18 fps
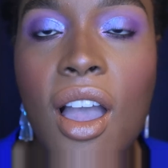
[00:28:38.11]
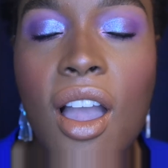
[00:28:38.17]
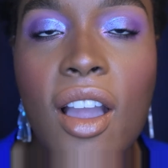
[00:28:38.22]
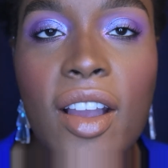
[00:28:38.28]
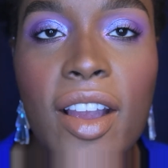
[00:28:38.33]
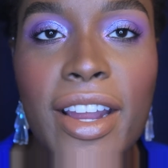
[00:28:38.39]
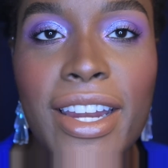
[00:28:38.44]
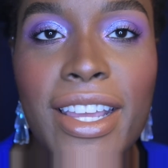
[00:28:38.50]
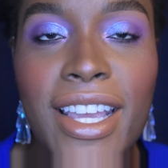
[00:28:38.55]

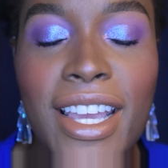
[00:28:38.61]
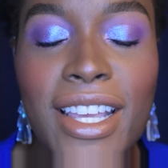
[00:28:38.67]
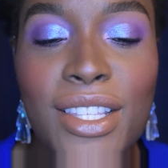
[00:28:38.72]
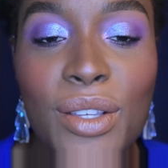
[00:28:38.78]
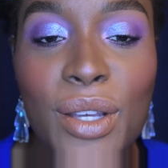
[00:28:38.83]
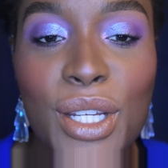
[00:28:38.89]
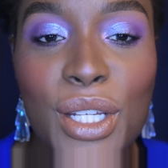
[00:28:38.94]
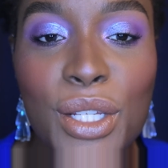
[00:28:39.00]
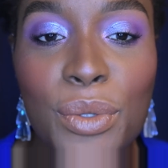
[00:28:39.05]
Alrighty guys,
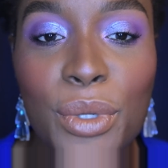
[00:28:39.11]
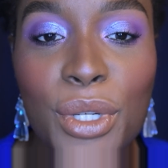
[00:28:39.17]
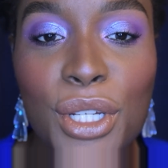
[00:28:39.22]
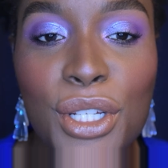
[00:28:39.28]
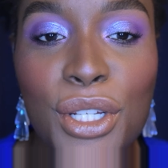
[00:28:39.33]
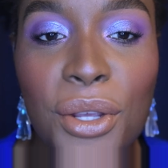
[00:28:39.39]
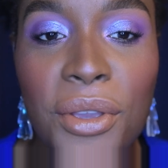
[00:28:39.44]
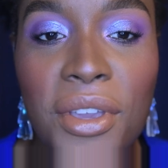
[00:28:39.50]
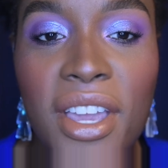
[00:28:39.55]
so I just wanted to
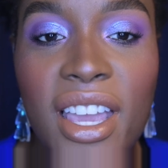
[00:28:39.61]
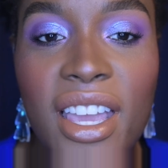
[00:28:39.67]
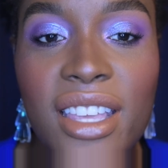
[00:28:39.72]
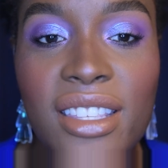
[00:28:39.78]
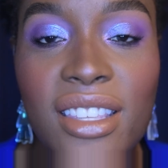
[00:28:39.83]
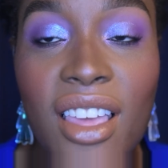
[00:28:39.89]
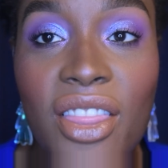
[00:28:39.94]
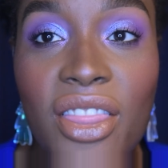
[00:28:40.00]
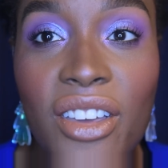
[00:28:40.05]
show you
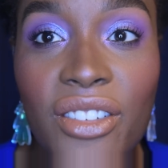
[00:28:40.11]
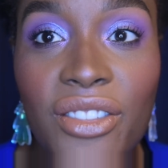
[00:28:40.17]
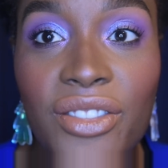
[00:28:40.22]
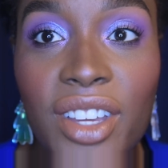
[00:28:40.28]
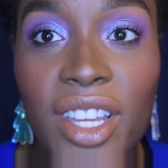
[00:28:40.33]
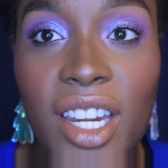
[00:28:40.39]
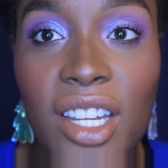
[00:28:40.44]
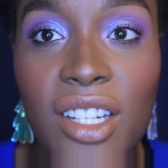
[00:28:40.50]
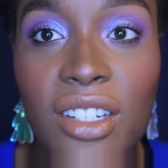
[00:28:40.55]
guys the
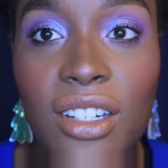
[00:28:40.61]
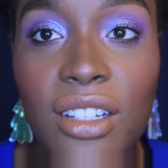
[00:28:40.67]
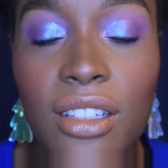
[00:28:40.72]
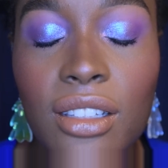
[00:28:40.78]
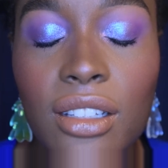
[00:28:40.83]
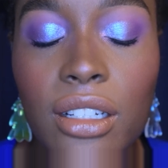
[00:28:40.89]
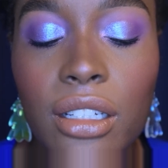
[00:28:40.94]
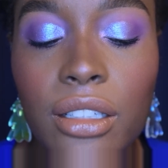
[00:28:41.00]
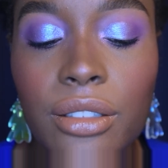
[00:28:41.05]
finished
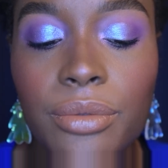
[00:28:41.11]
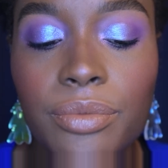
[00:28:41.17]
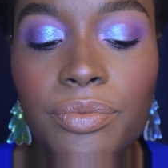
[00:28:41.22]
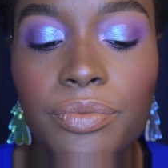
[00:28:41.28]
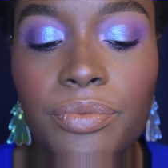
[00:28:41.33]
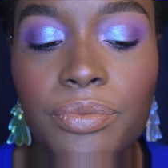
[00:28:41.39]
look.